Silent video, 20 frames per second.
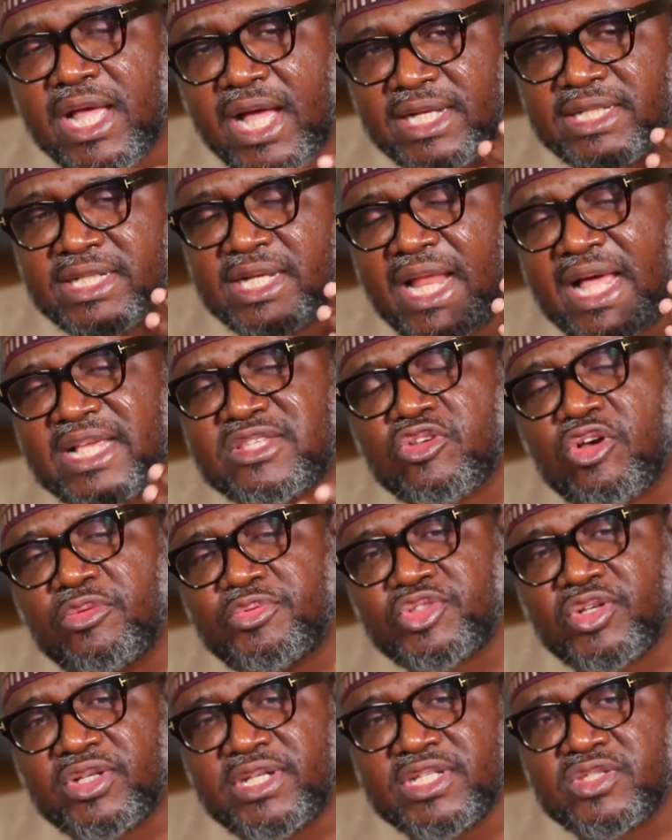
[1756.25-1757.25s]
And the last
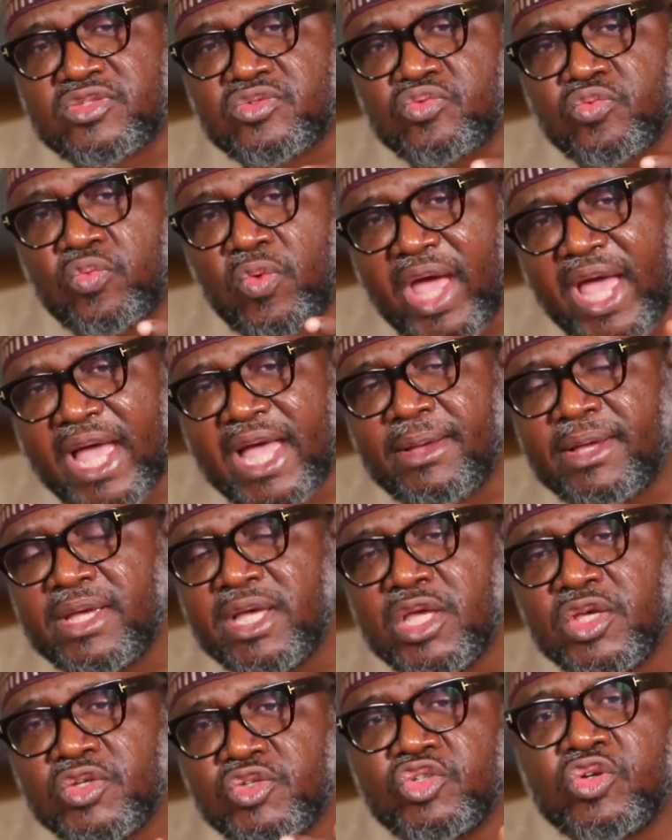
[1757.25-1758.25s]
option is where
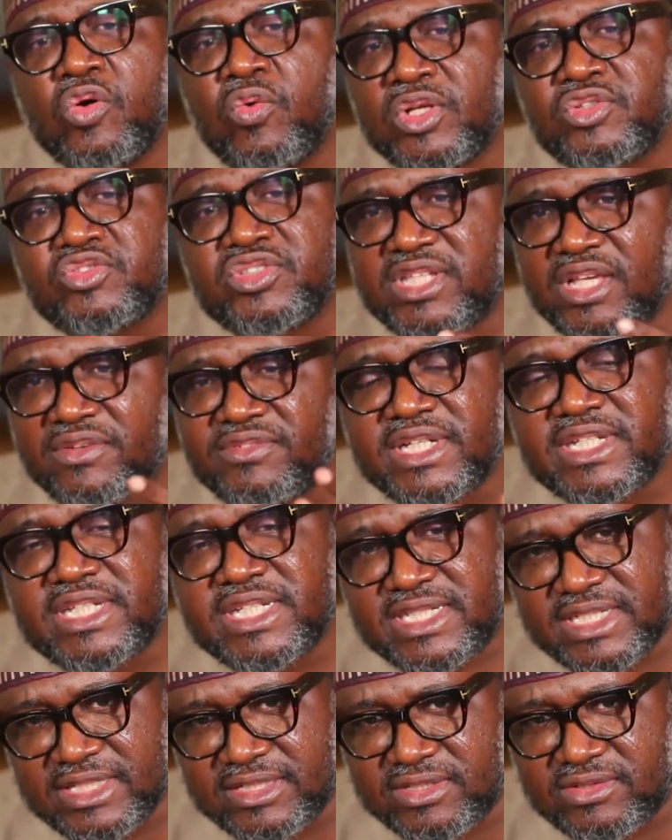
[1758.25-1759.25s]
you don't want to save the
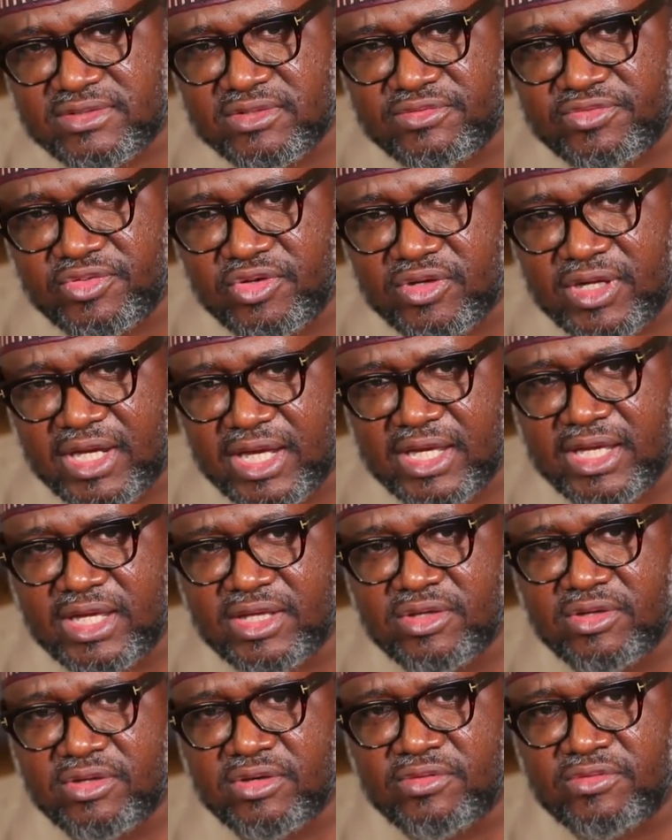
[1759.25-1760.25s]
details of your
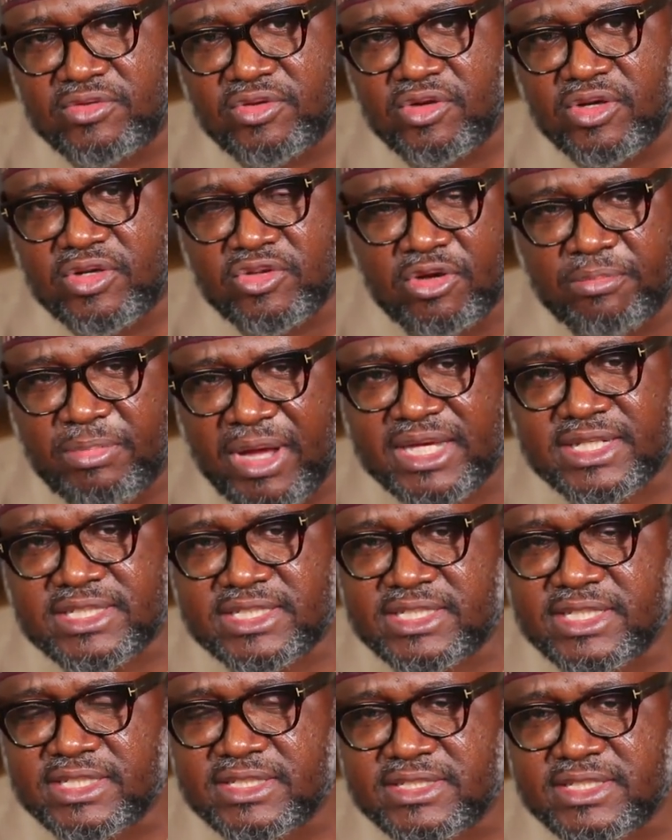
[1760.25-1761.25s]
bank
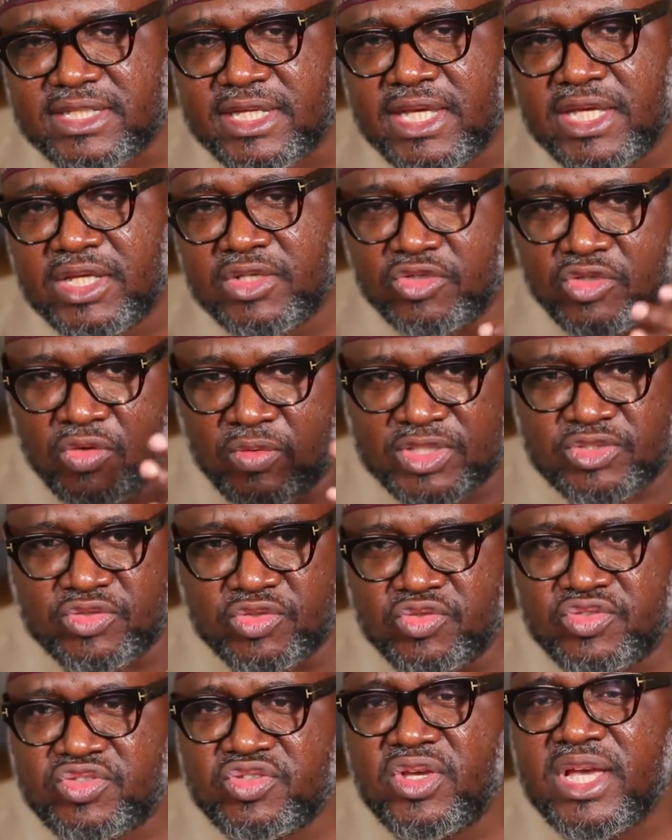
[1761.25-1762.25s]
details. You don't want
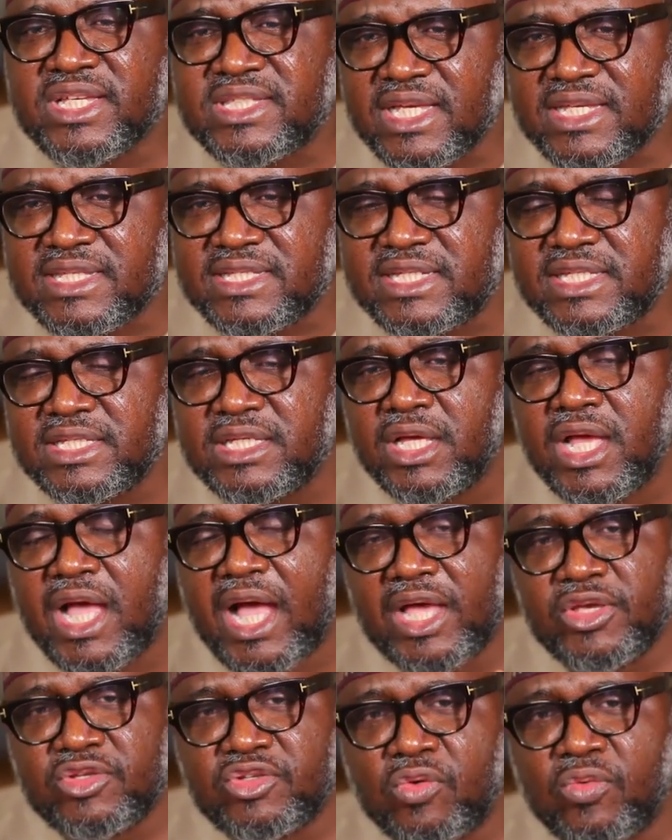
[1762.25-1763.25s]
to use USSD,
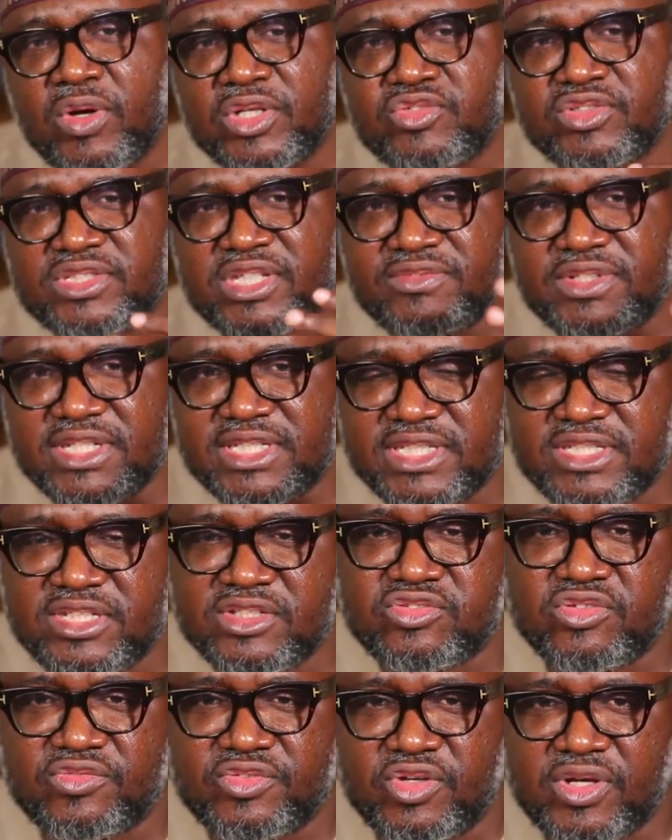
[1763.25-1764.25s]
and you don't want to save the
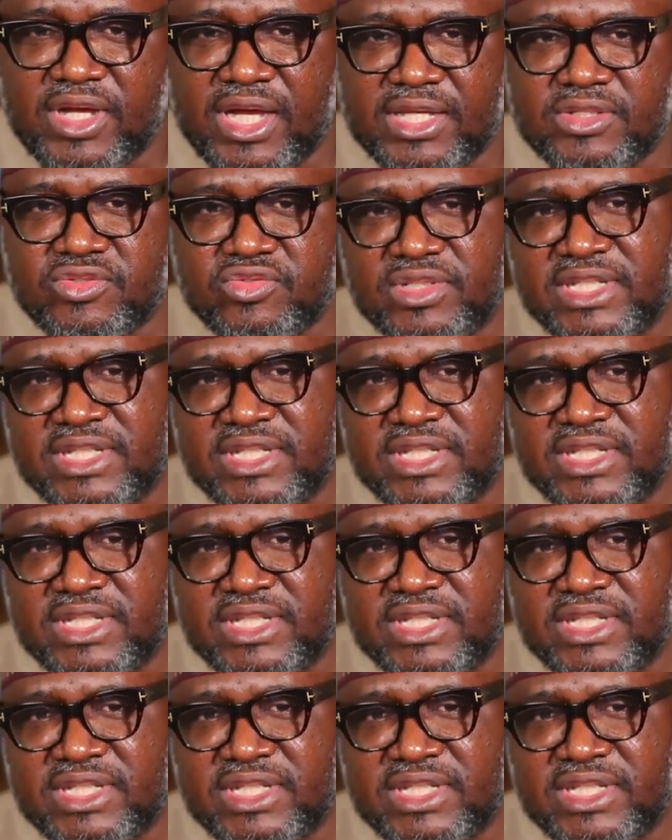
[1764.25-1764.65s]
details of your card.